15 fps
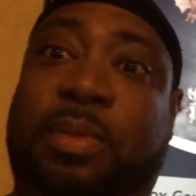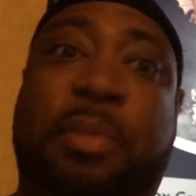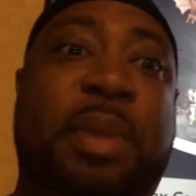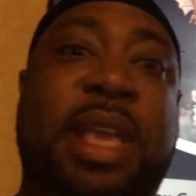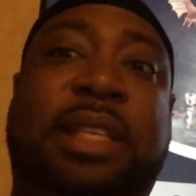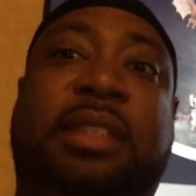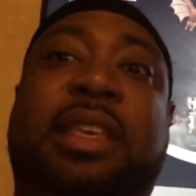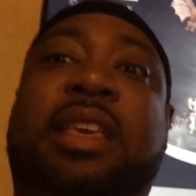it
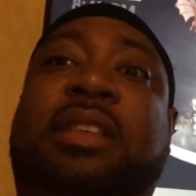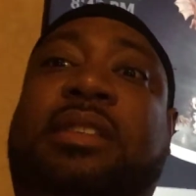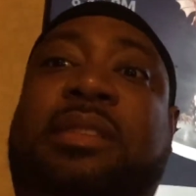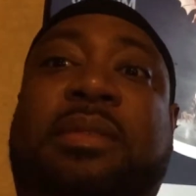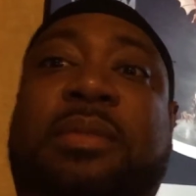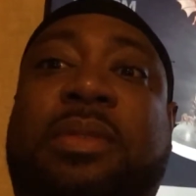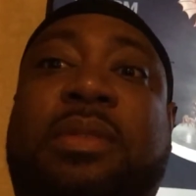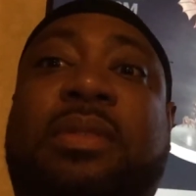makes
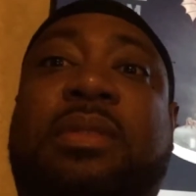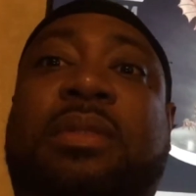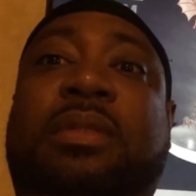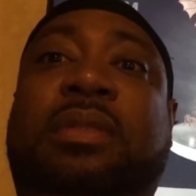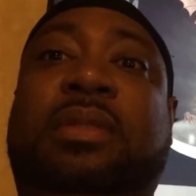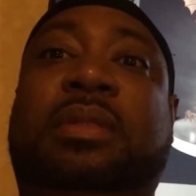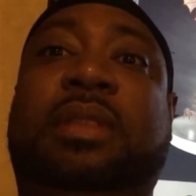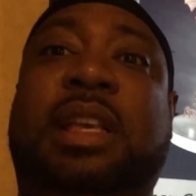sense.
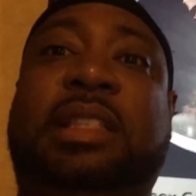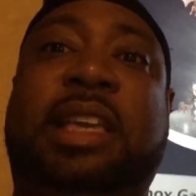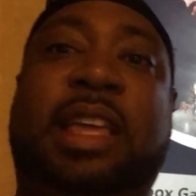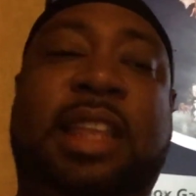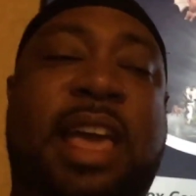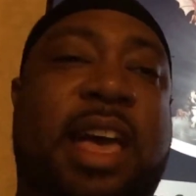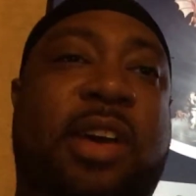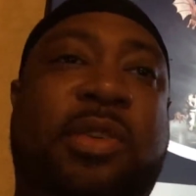That's
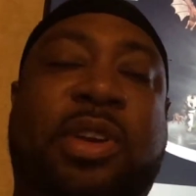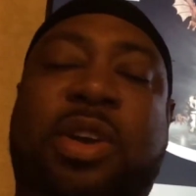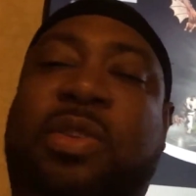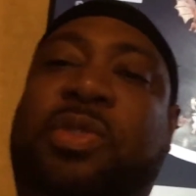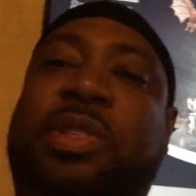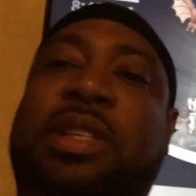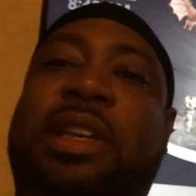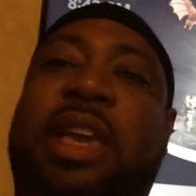how it
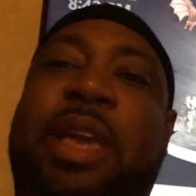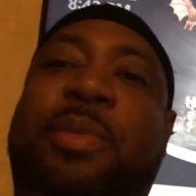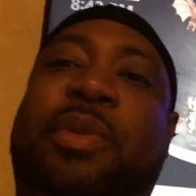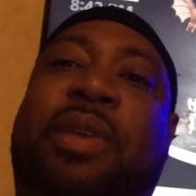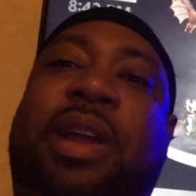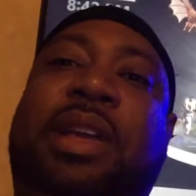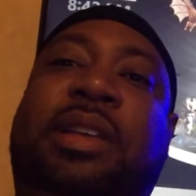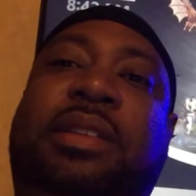goes in
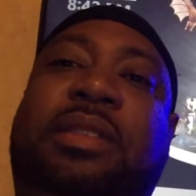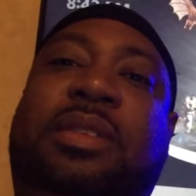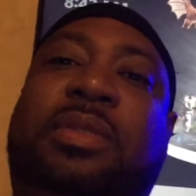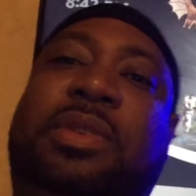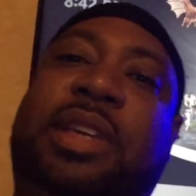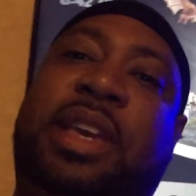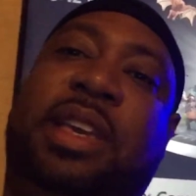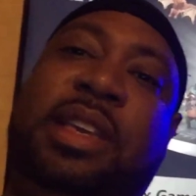gaming, right?
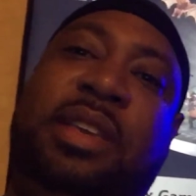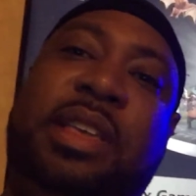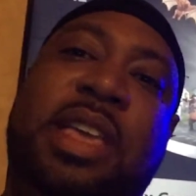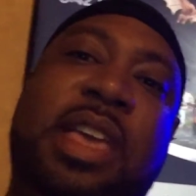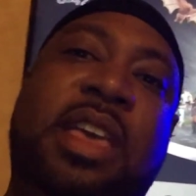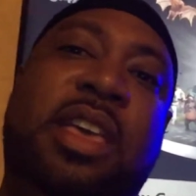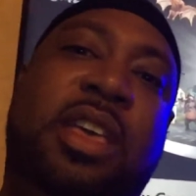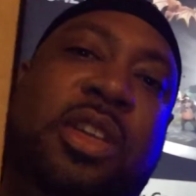Okay.
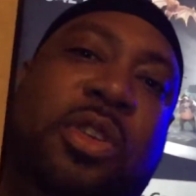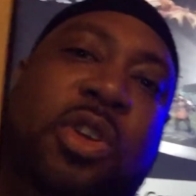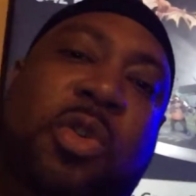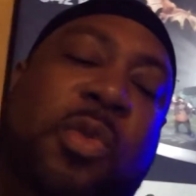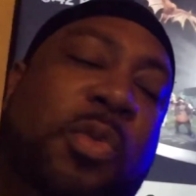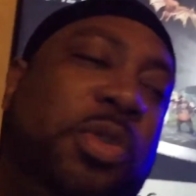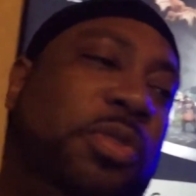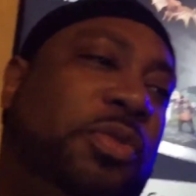
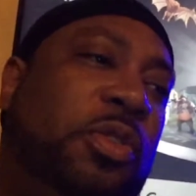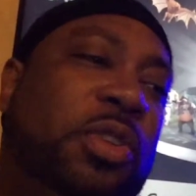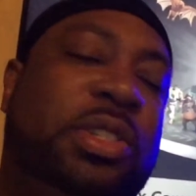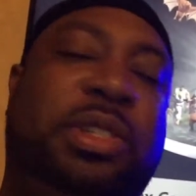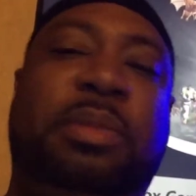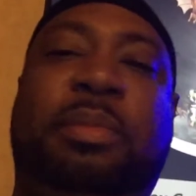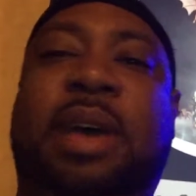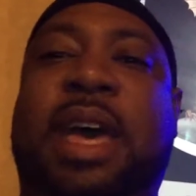No one was
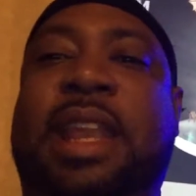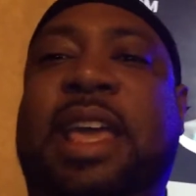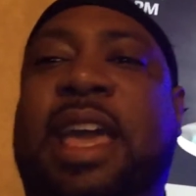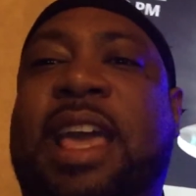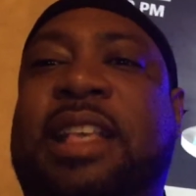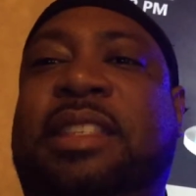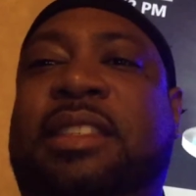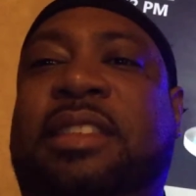forced to buy the
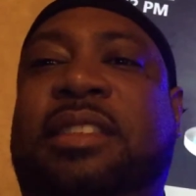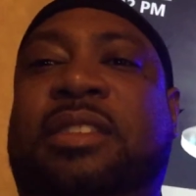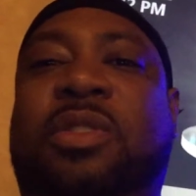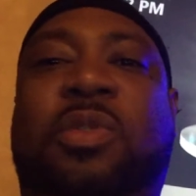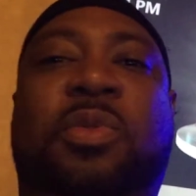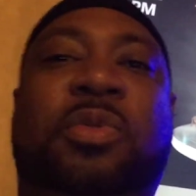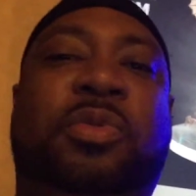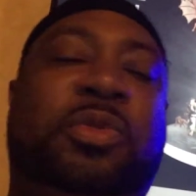S's.
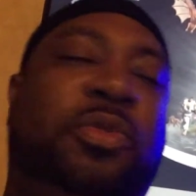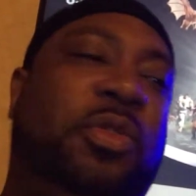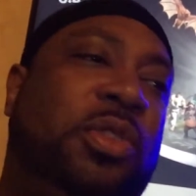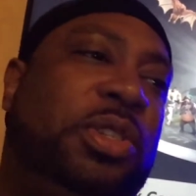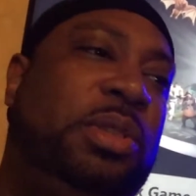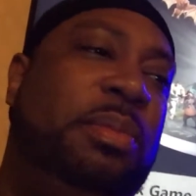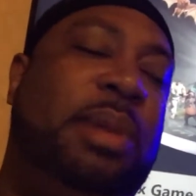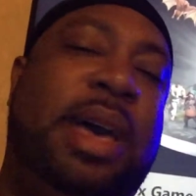No one was
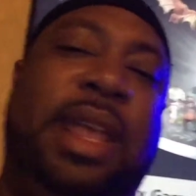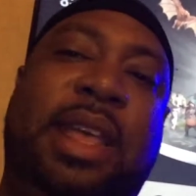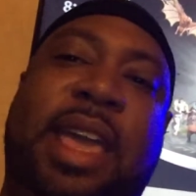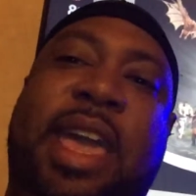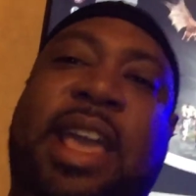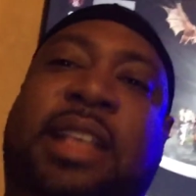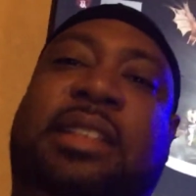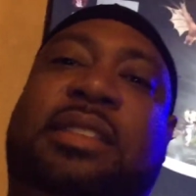forced to buy
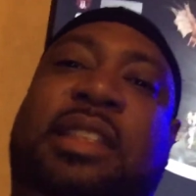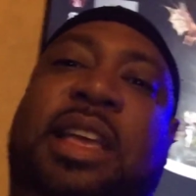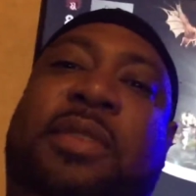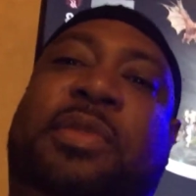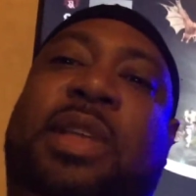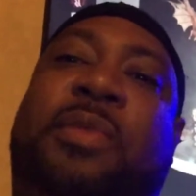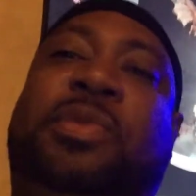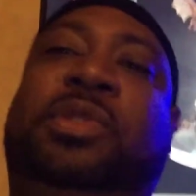the X.
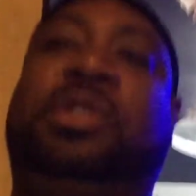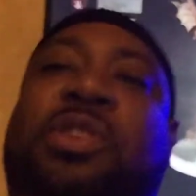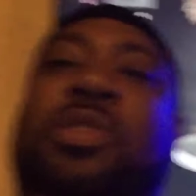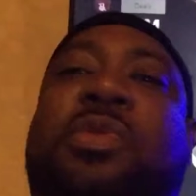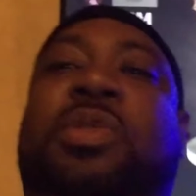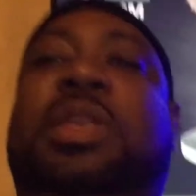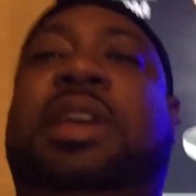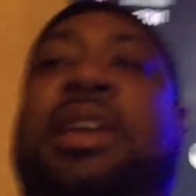That was a
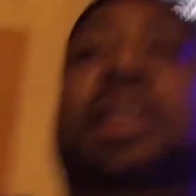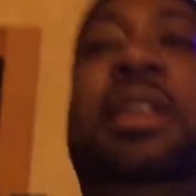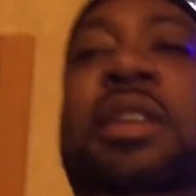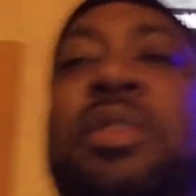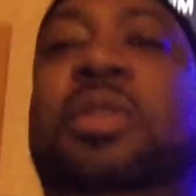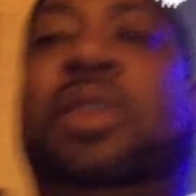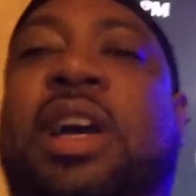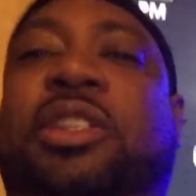you
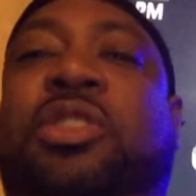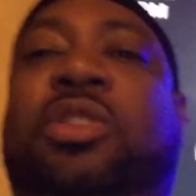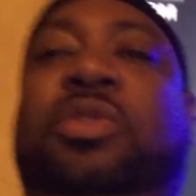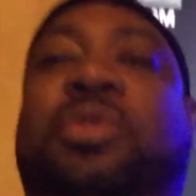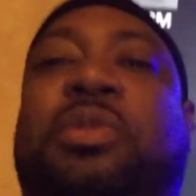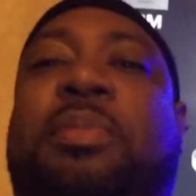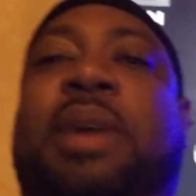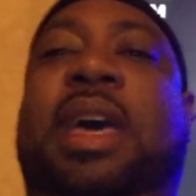thing. I
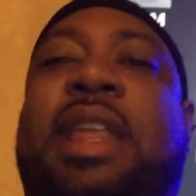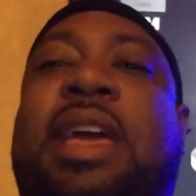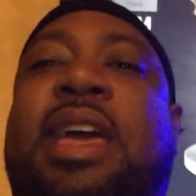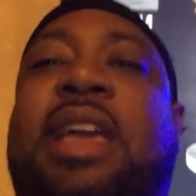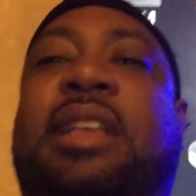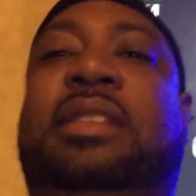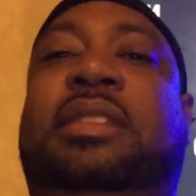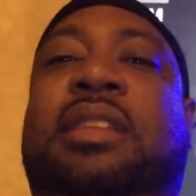chose to buy the
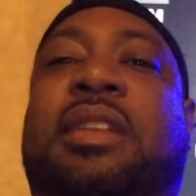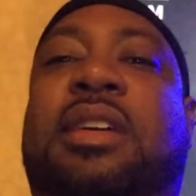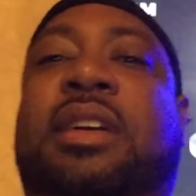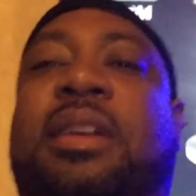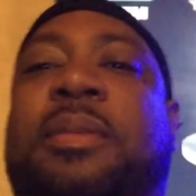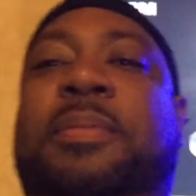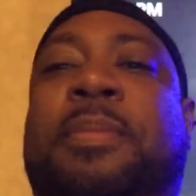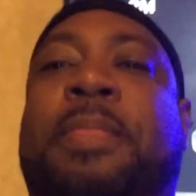X, and
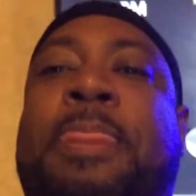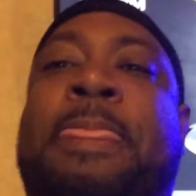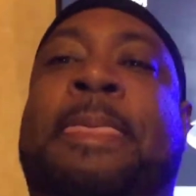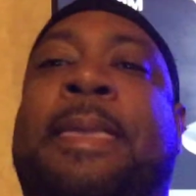I'm